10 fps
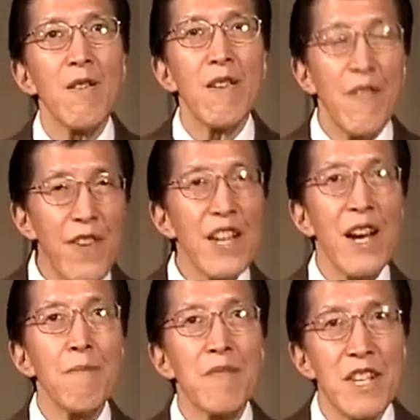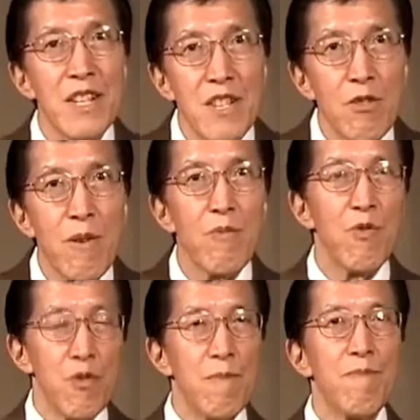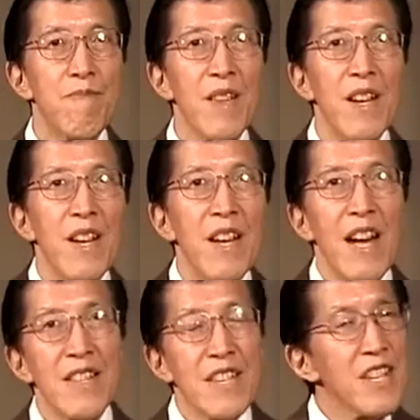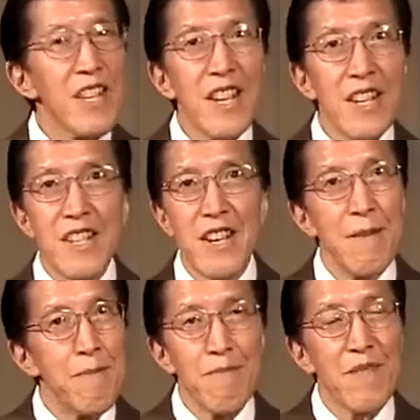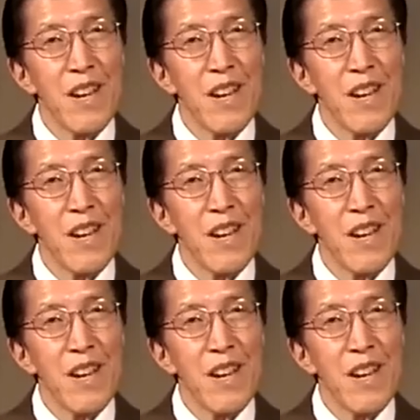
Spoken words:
If he comes into a room and sees some